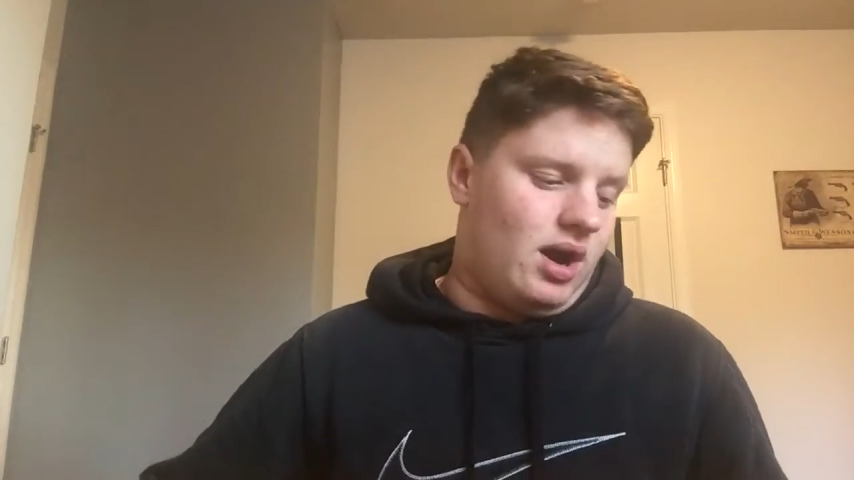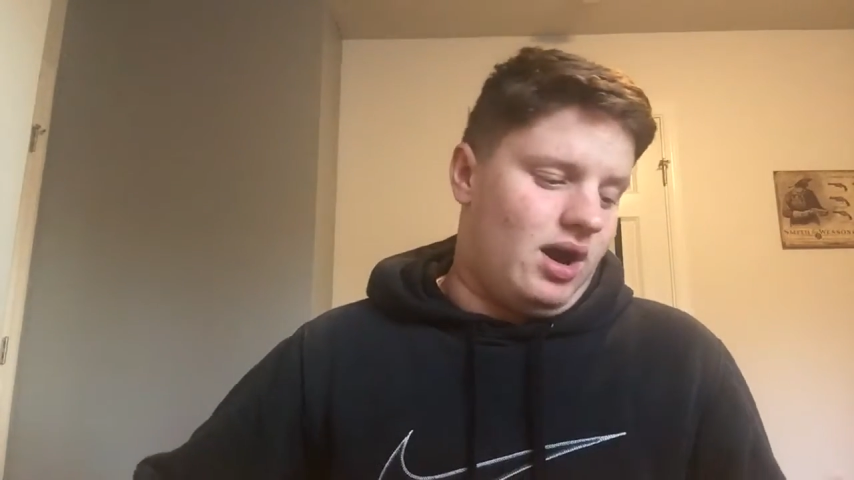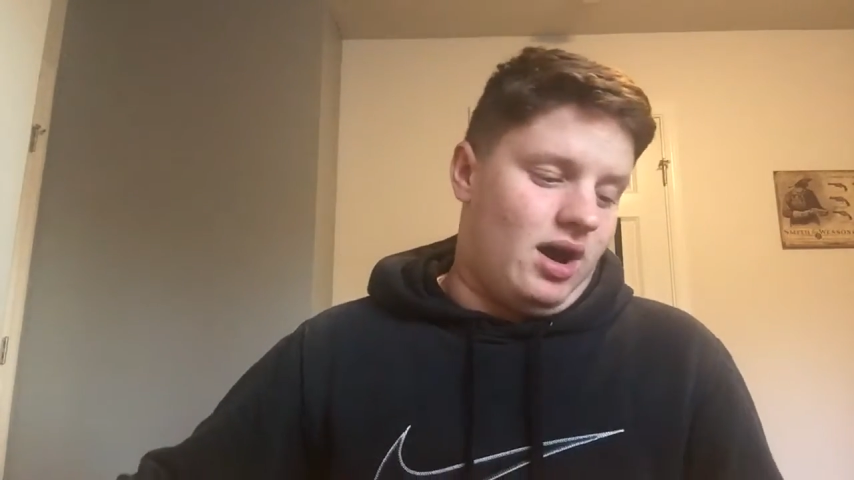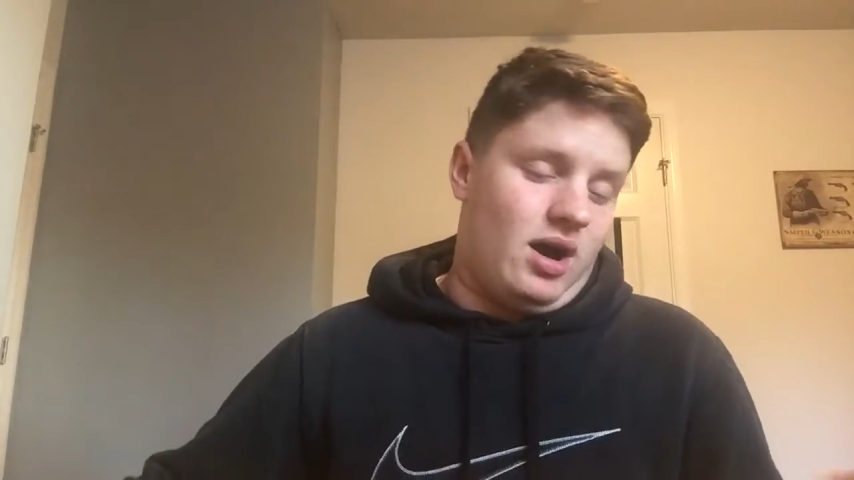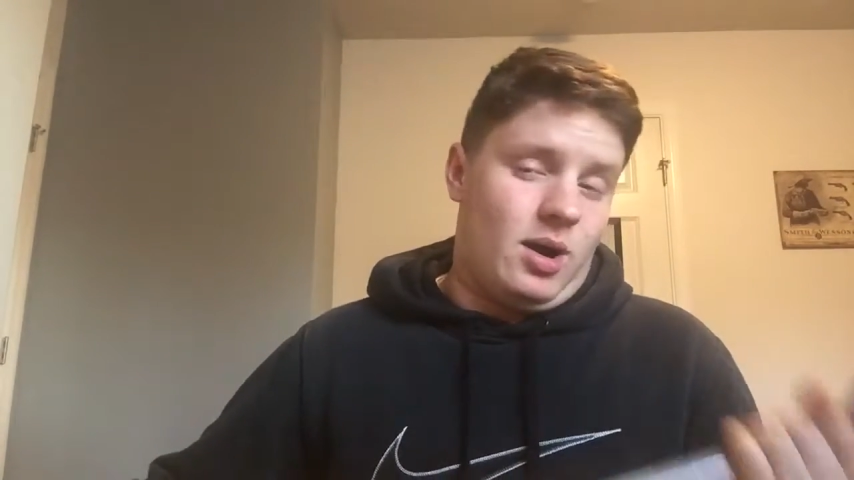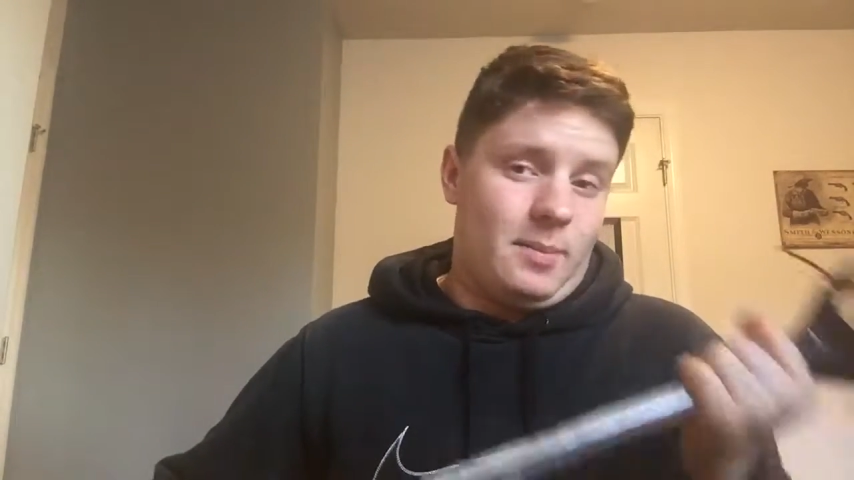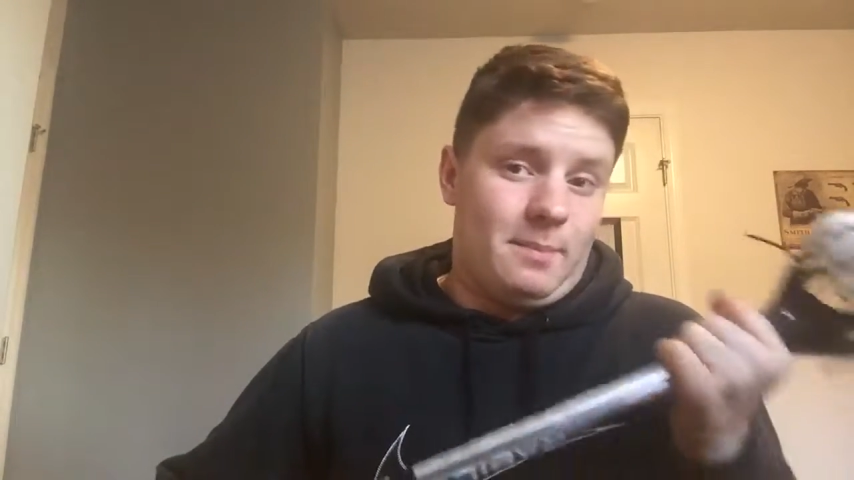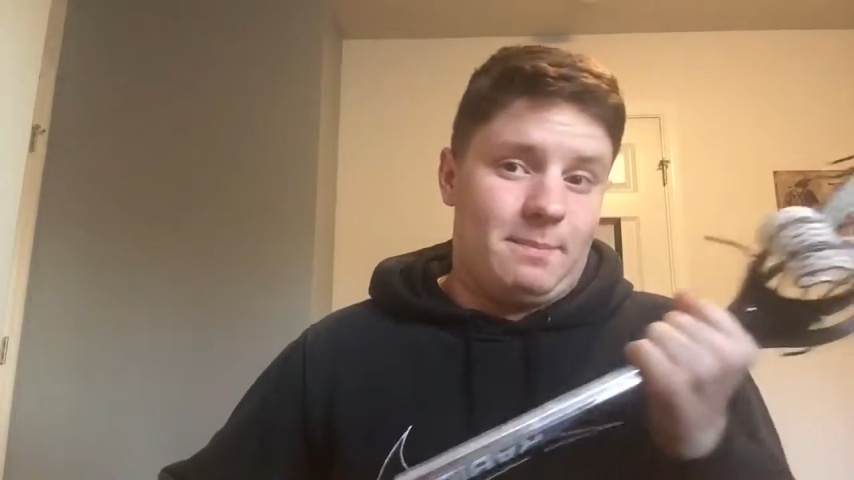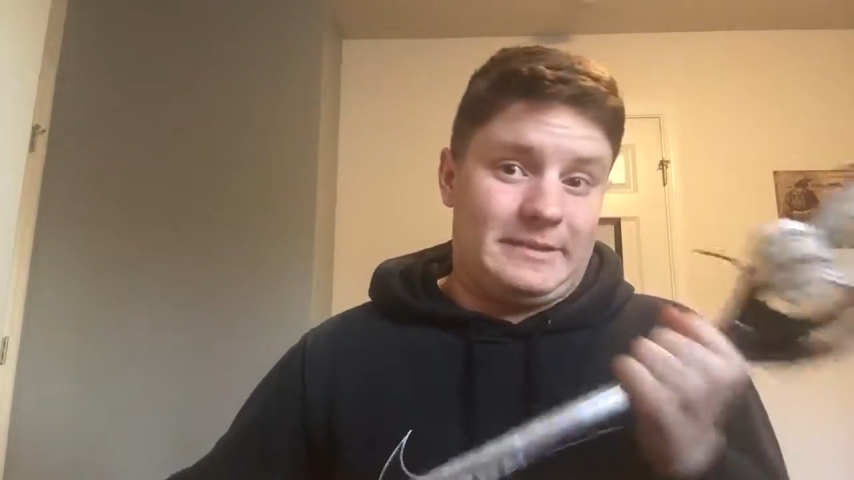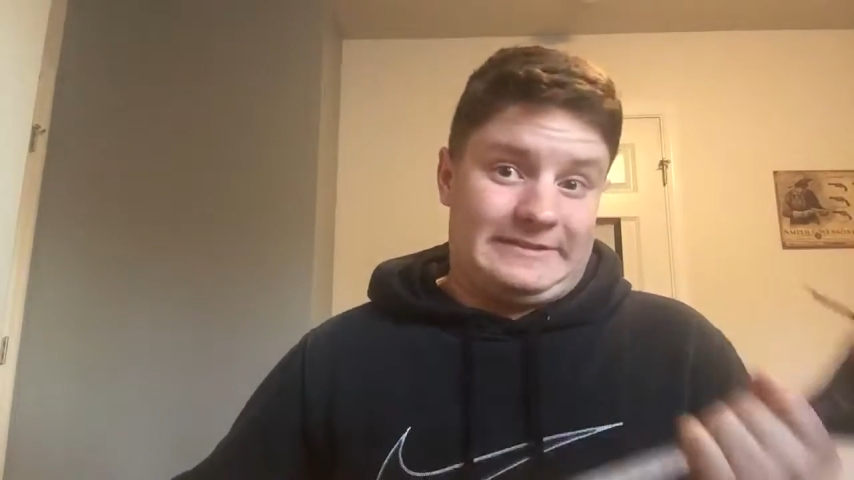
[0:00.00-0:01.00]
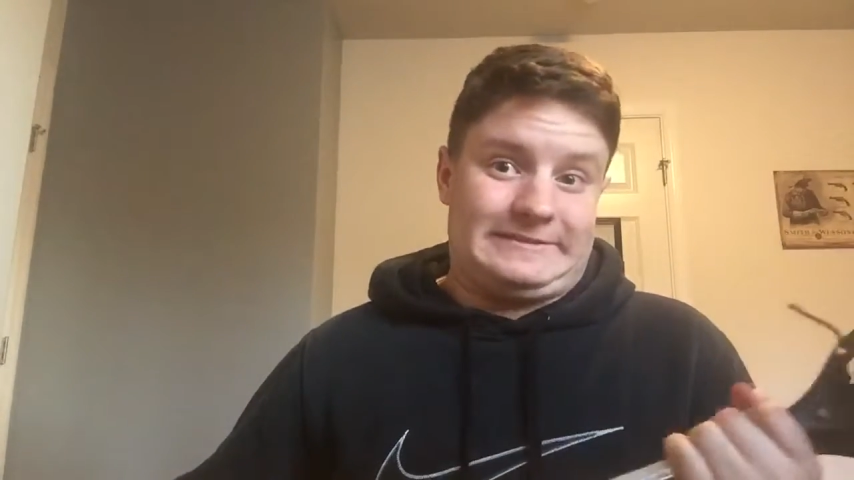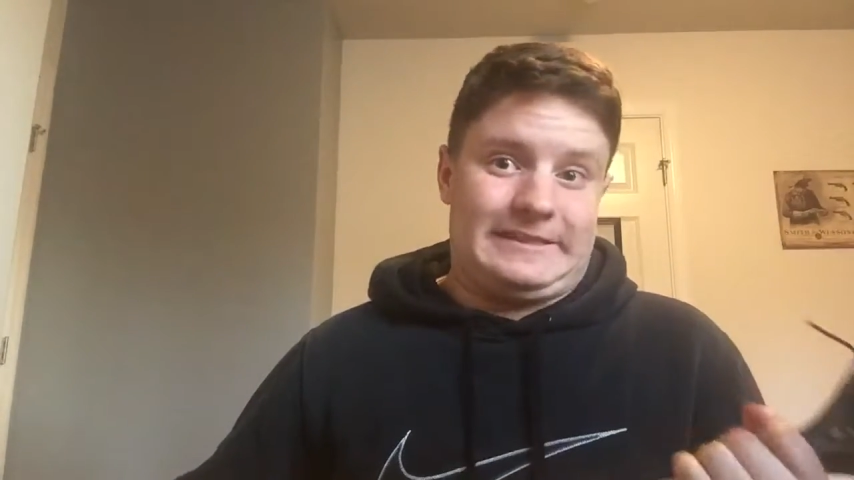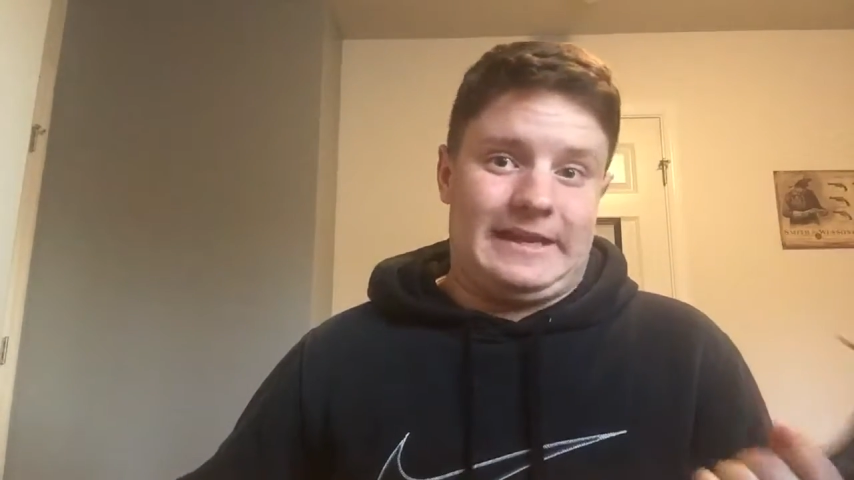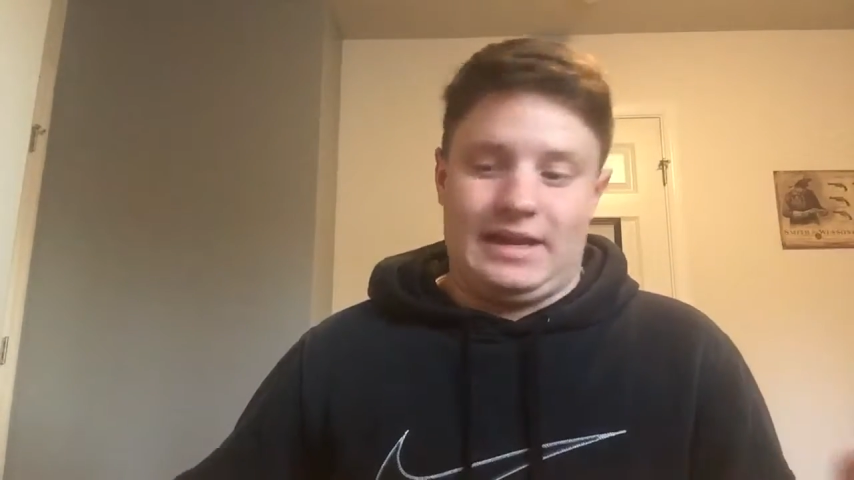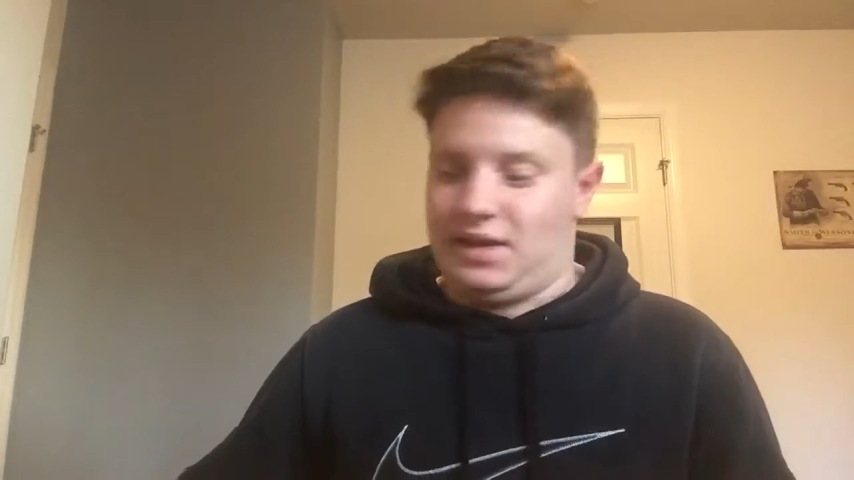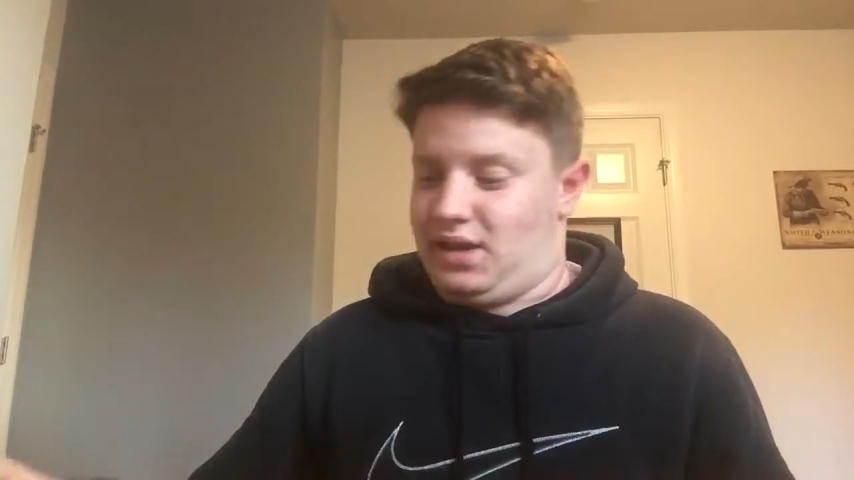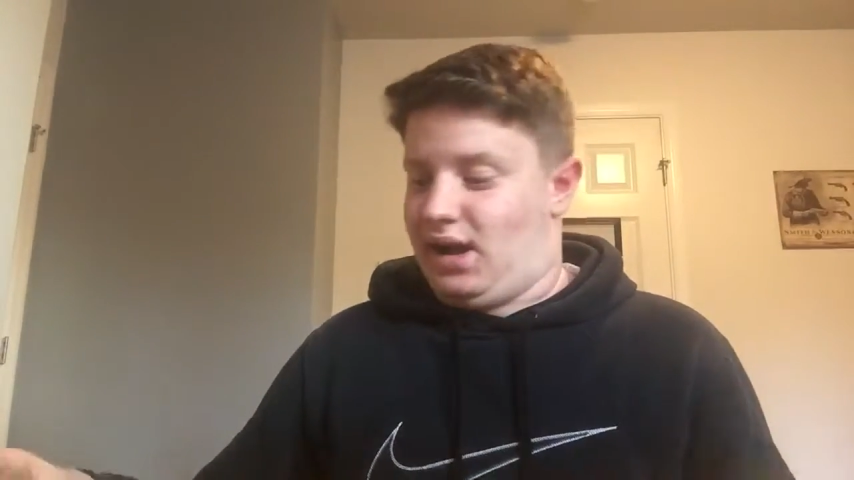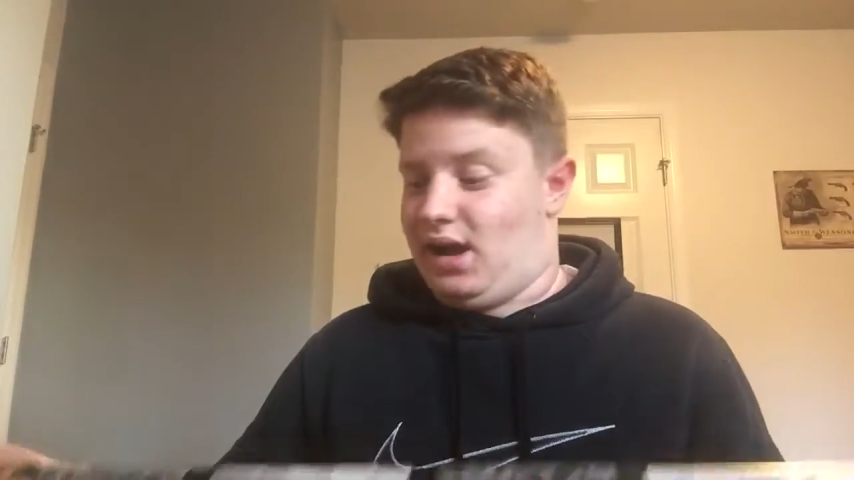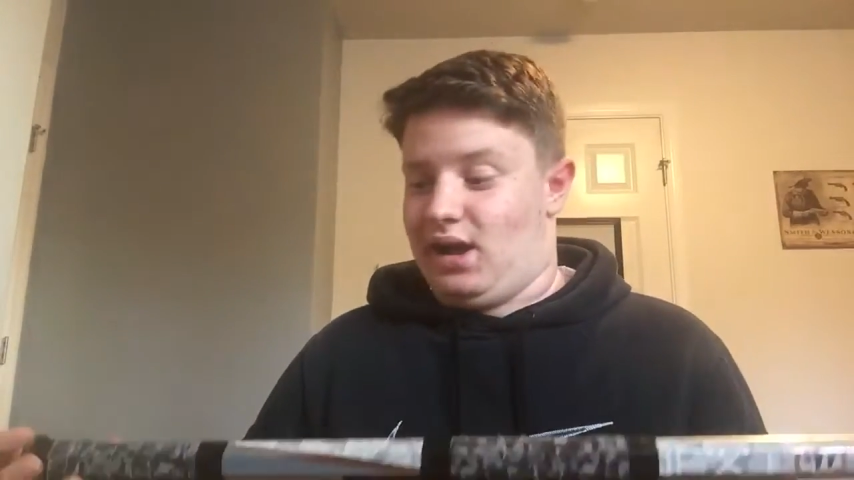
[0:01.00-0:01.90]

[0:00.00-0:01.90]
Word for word: Um, and uh,